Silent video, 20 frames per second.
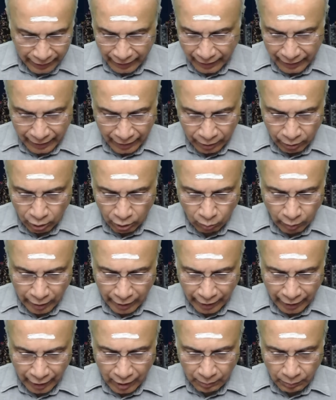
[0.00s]
Again, I don't know
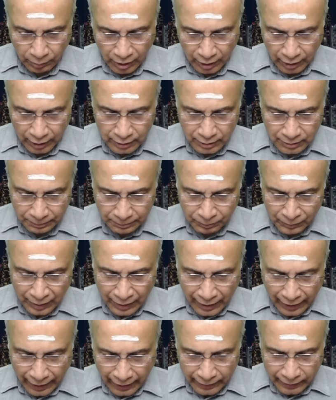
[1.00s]
what AME is.
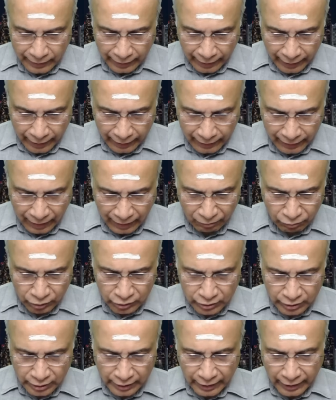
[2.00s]
And the aircraft
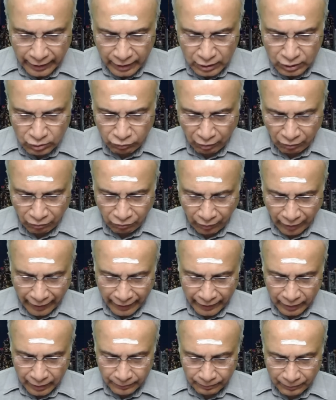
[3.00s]
was released for
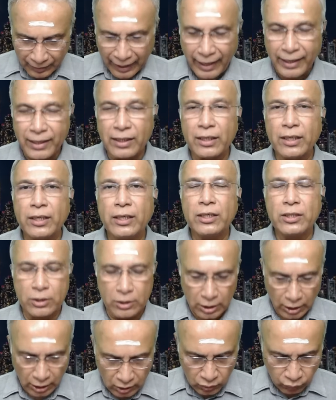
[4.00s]
flight at
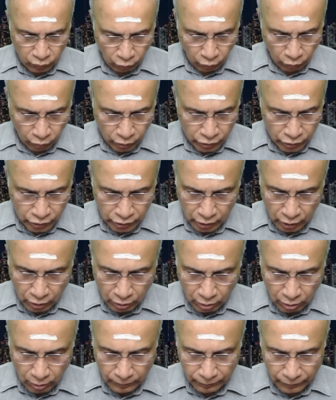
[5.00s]
640
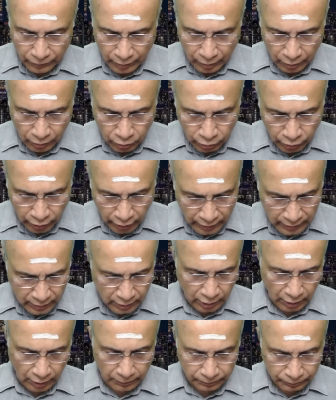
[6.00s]

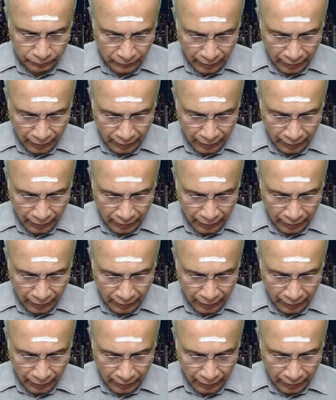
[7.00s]
UTC.